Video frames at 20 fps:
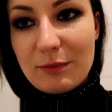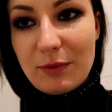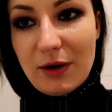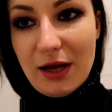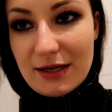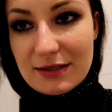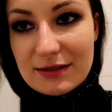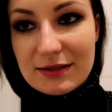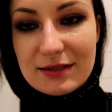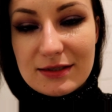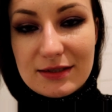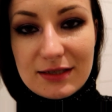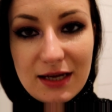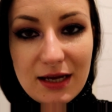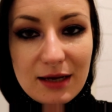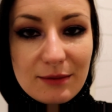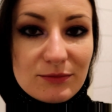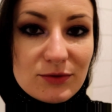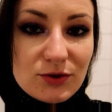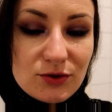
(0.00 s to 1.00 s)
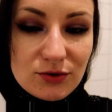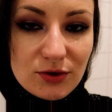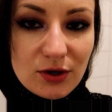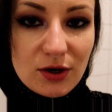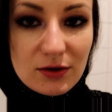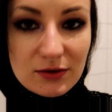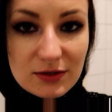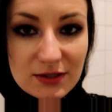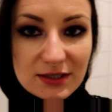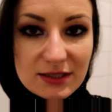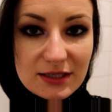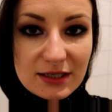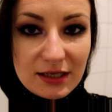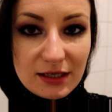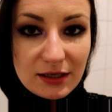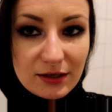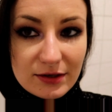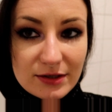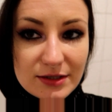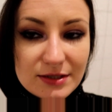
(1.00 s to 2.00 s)
applies the same to the
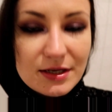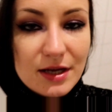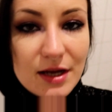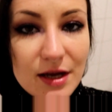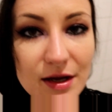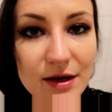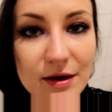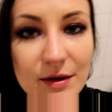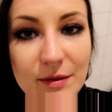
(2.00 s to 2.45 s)
concealers,